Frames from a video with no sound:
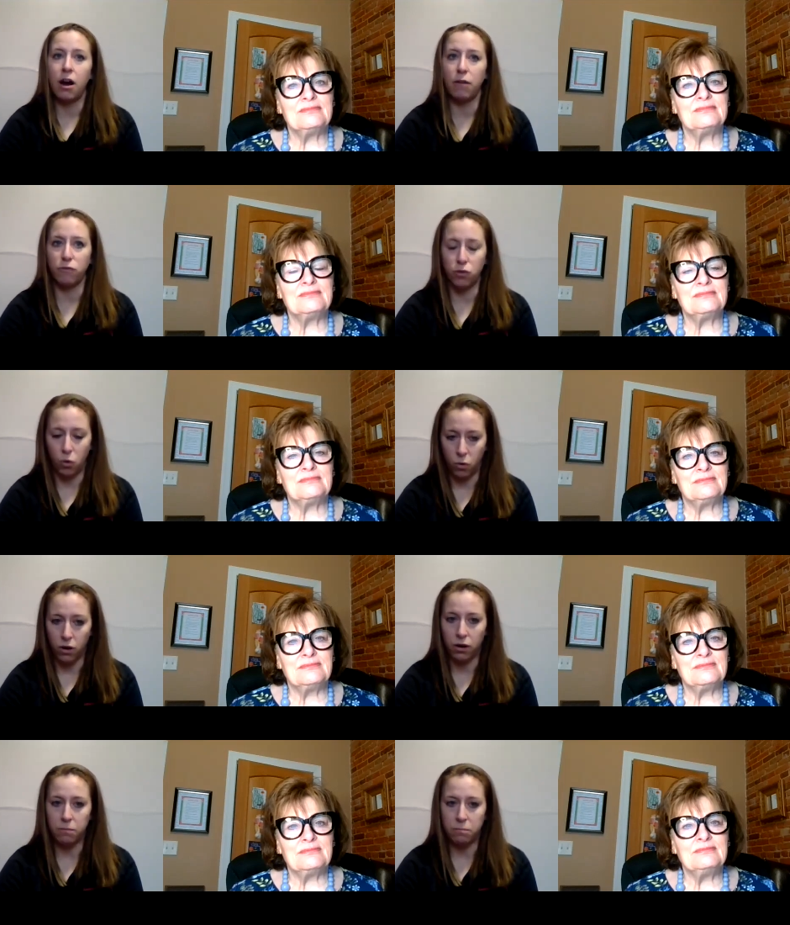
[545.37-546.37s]
Speaker 1: of
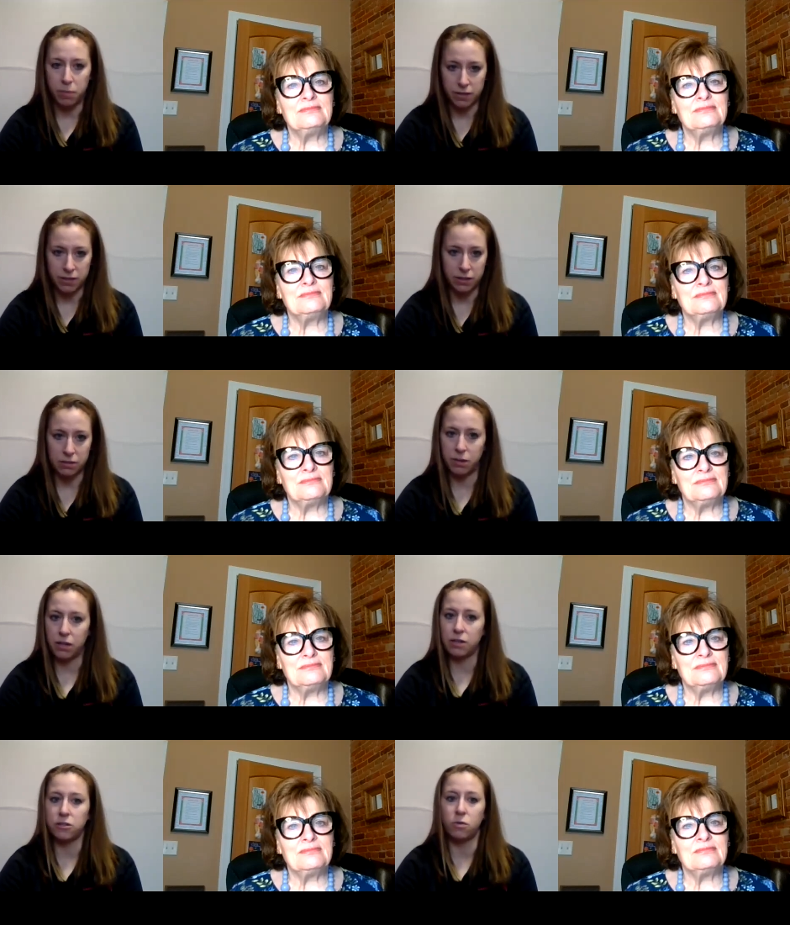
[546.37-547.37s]
your business
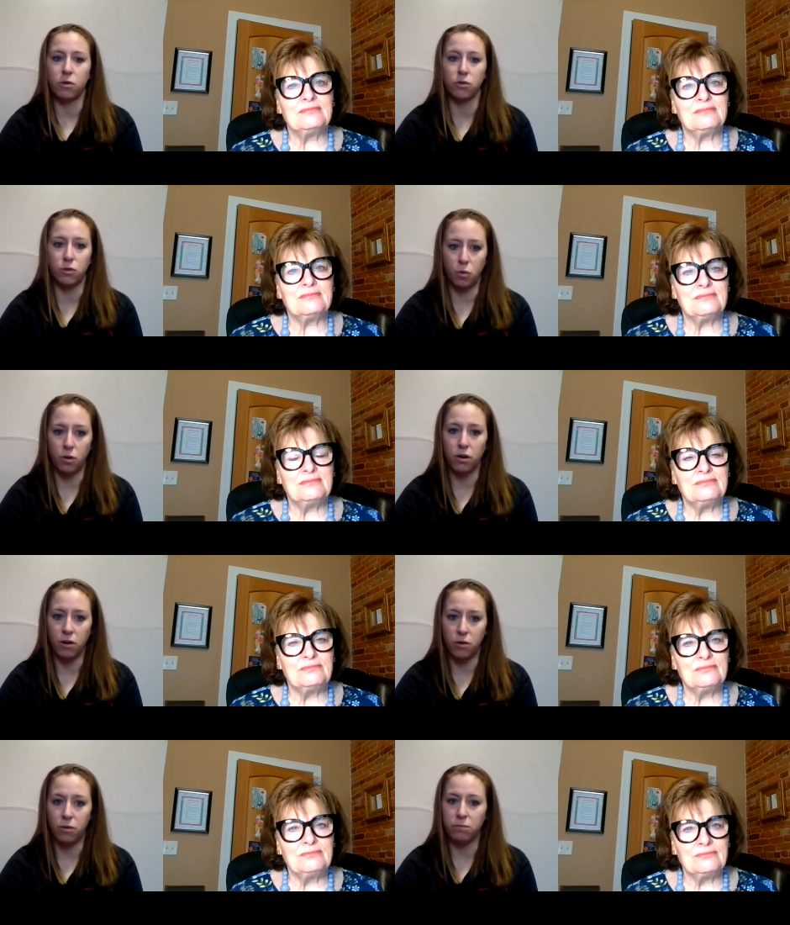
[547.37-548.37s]
place or your
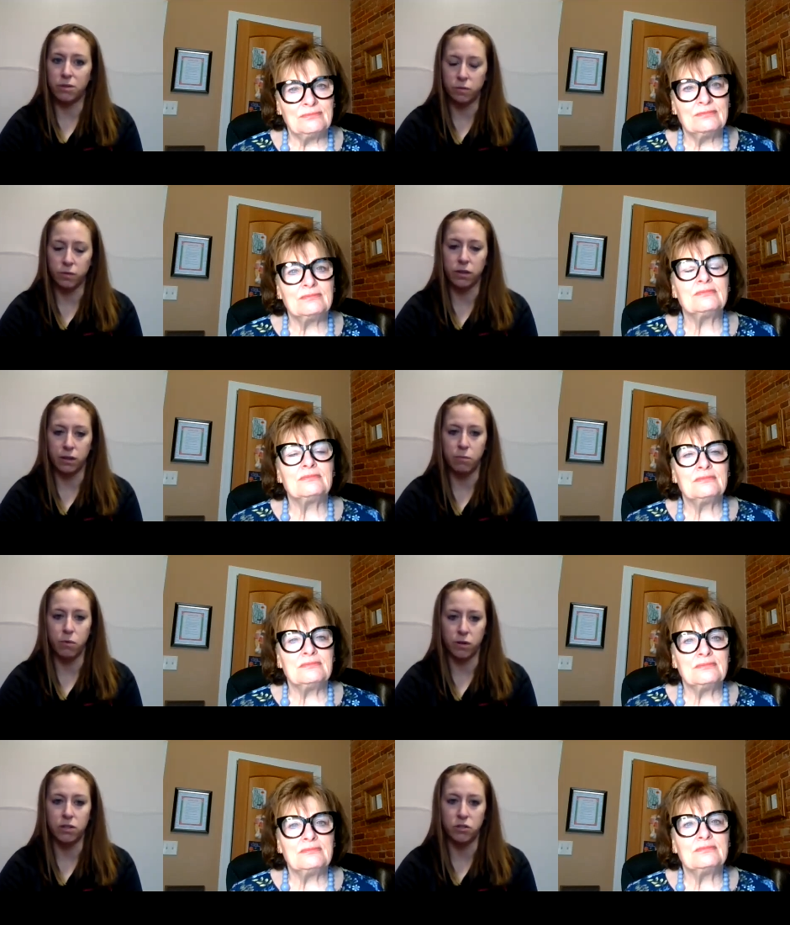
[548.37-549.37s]
home is really
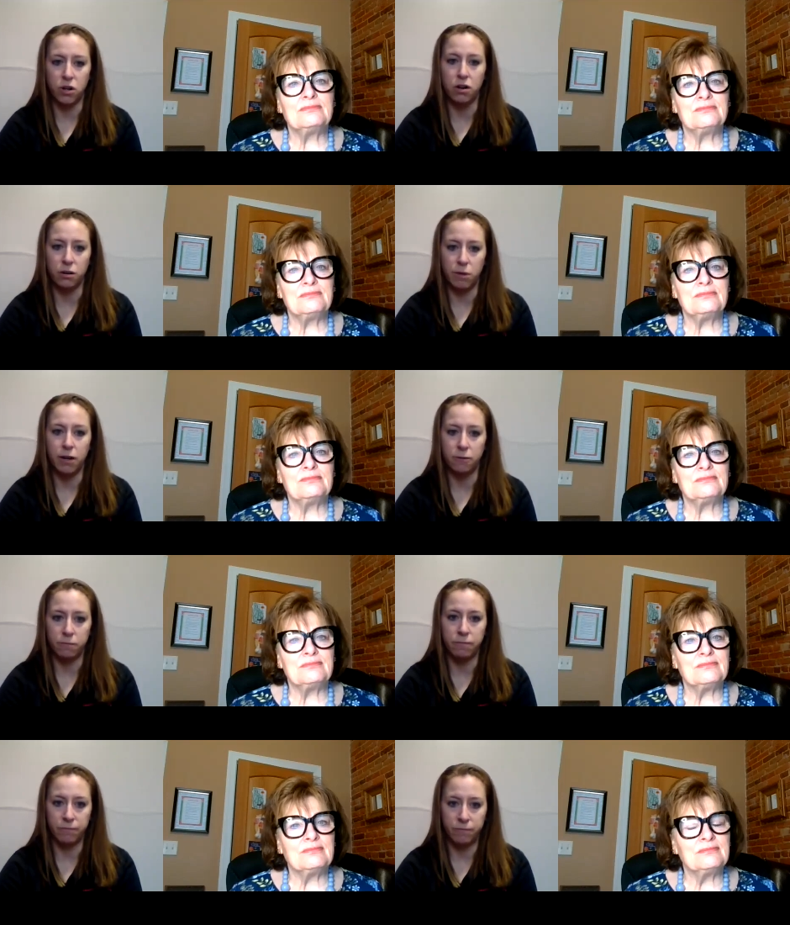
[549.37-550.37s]
important to talk
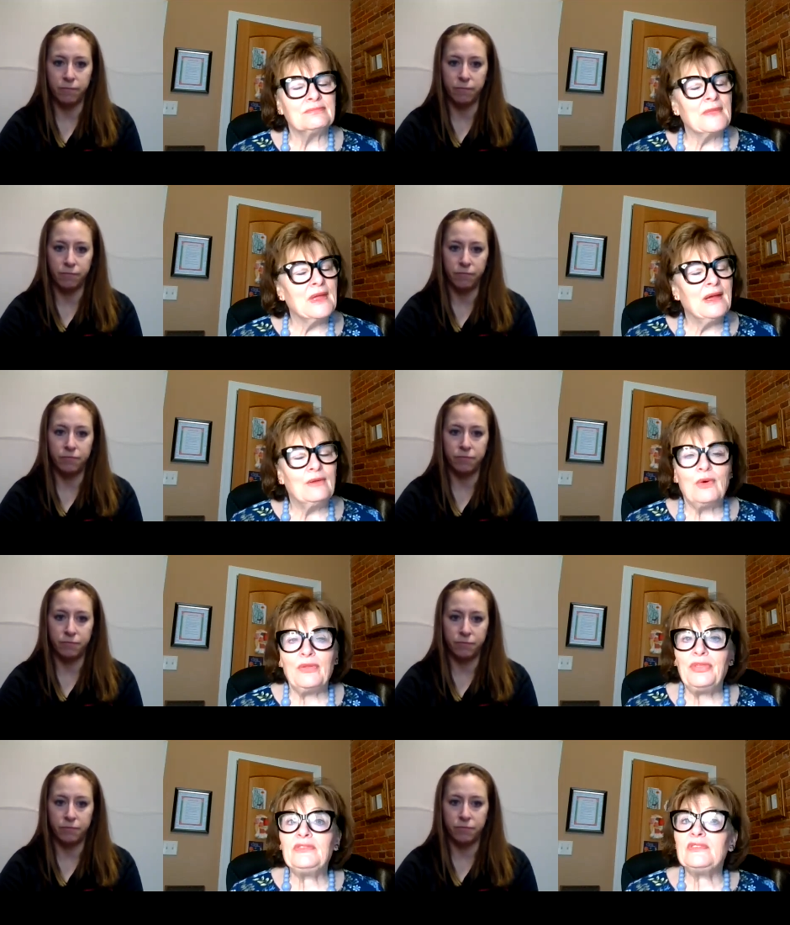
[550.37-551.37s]
about.
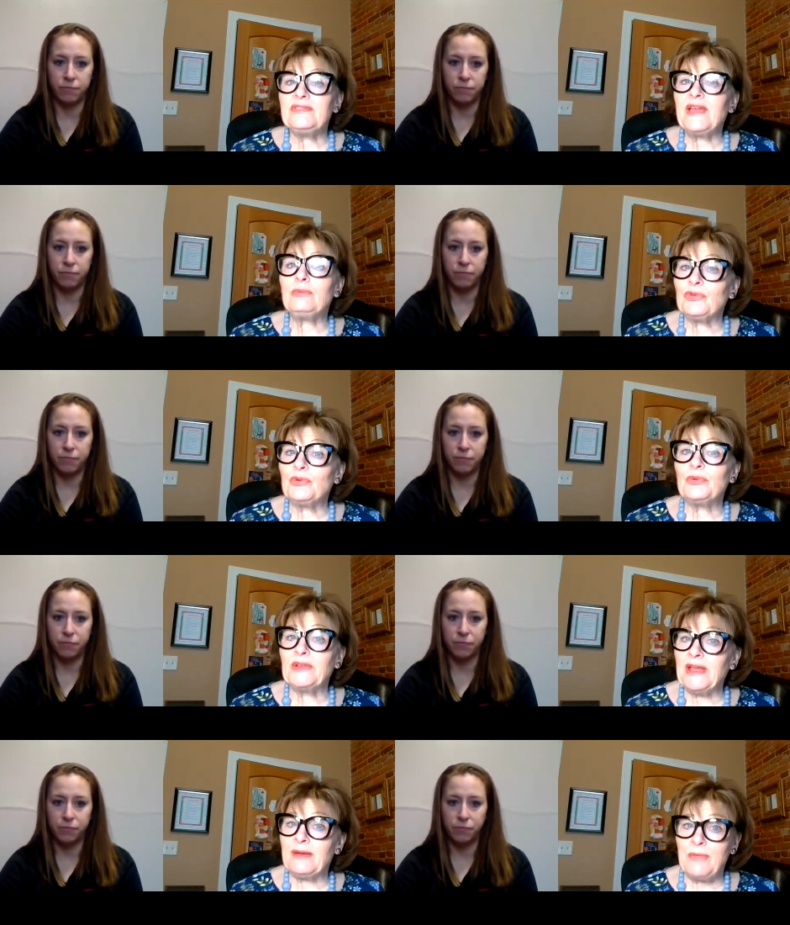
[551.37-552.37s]
Speaker 2: Well, this is
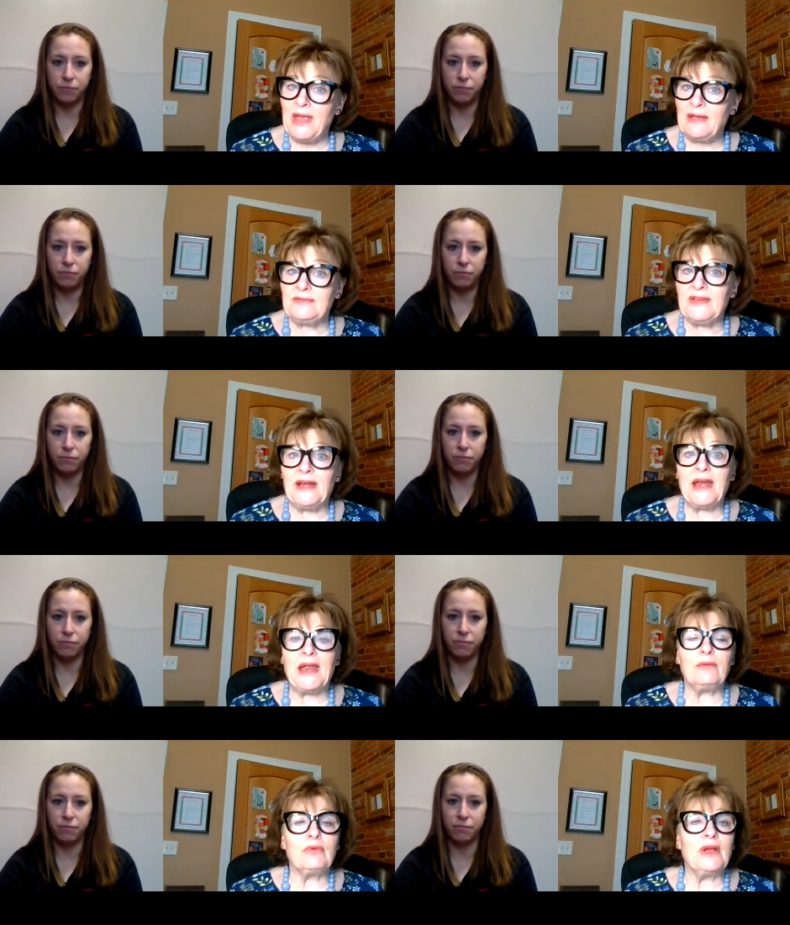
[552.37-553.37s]
absolutely
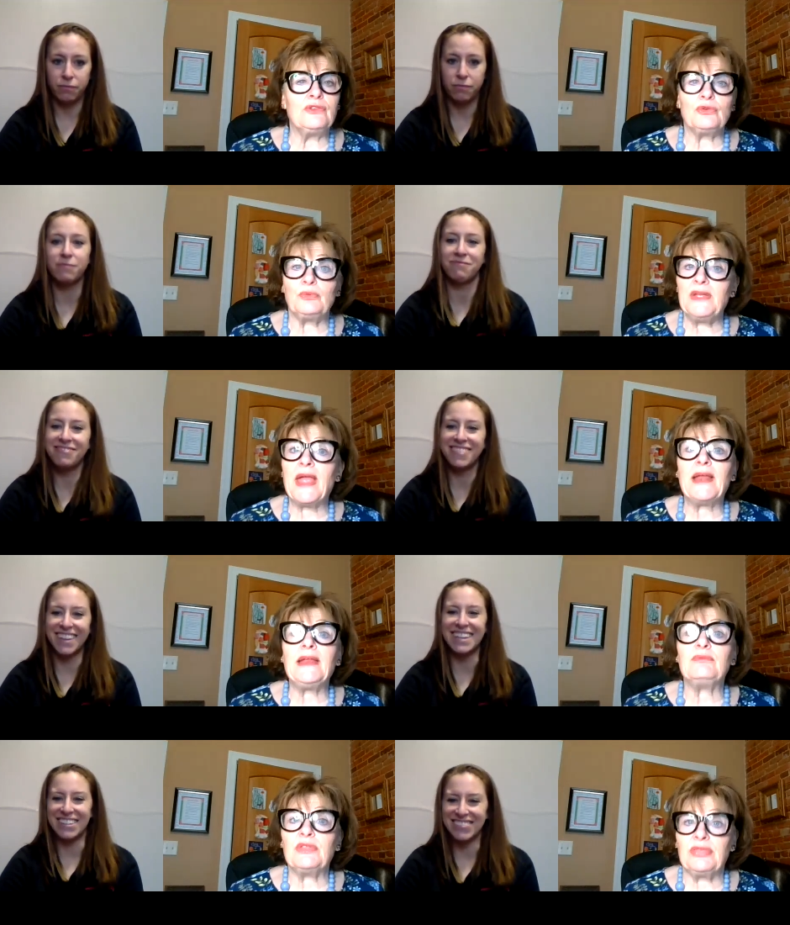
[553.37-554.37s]
amazing. And Rachel, we
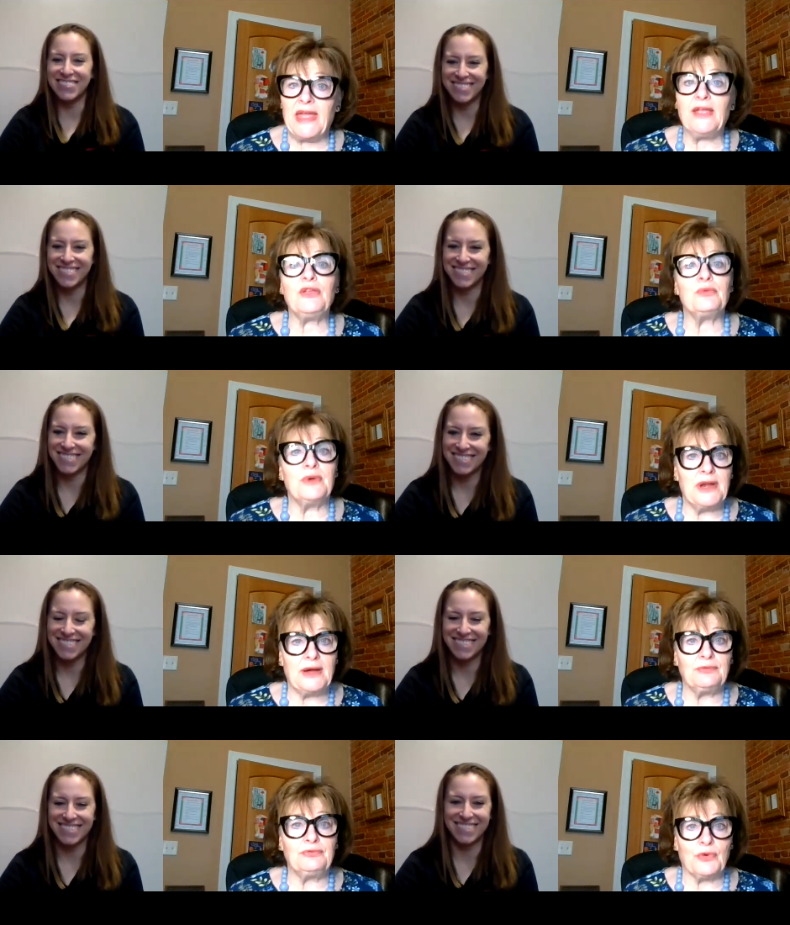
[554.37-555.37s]
can't even thank you
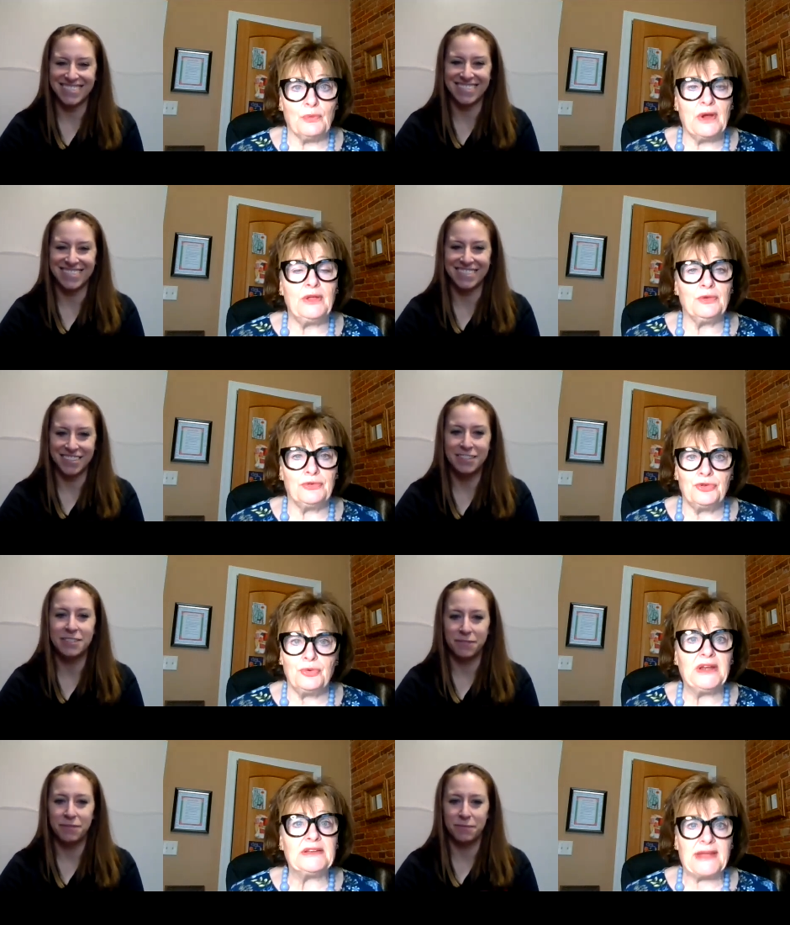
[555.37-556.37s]
enough for what you're
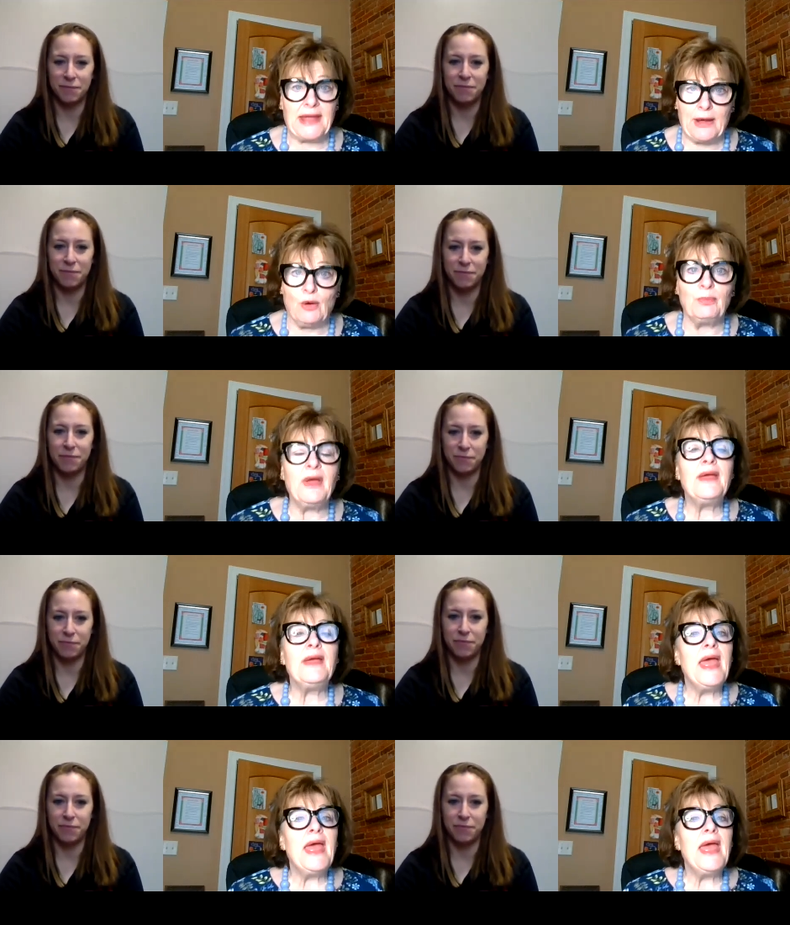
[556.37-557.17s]
doing to help.